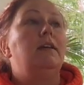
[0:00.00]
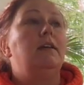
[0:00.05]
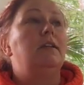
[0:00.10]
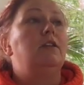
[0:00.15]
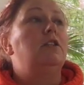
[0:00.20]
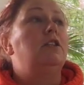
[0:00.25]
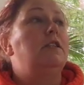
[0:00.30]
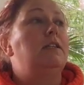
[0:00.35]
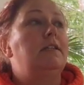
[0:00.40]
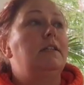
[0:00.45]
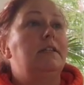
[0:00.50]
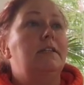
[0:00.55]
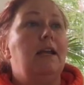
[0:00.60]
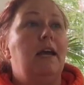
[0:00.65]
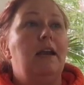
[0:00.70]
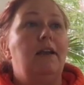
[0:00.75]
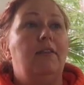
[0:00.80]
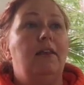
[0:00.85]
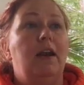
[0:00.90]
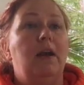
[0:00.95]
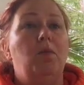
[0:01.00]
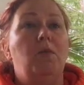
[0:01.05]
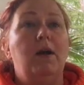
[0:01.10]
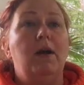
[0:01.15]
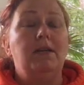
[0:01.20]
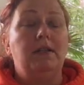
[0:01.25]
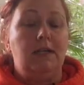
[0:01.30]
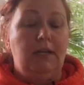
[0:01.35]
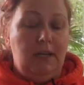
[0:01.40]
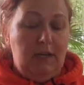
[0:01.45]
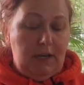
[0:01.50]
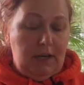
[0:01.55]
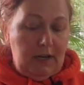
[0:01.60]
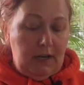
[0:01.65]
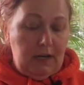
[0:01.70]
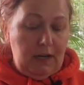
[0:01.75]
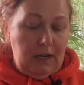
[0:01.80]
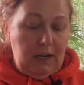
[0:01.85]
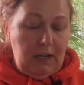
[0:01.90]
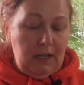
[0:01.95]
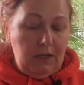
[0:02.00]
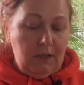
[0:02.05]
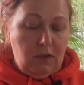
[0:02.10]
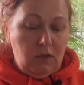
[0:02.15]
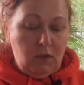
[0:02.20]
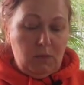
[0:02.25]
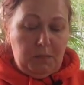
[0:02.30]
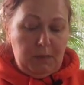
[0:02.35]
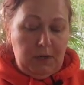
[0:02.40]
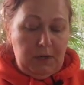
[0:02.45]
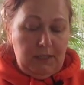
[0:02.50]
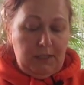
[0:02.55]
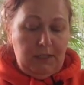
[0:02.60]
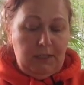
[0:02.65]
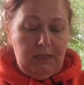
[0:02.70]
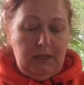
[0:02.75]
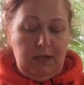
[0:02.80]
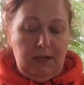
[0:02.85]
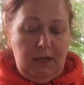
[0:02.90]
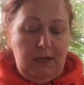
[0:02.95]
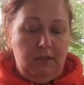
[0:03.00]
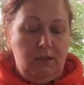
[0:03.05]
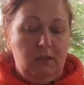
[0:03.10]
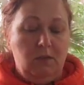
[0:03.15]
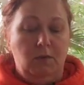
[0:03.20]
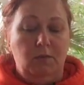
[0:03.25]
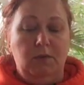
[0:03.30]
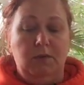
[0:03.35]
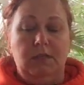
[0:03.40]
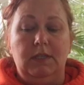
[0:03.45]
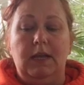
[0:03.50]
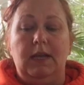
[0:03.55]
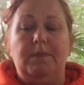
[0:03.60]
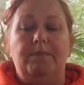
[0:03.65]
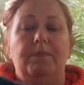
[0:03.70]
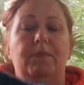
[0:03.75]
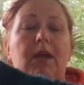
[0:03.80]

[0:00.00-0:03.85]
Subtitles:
just decided that I wanted it, and it is super easy to knit, so we'll see.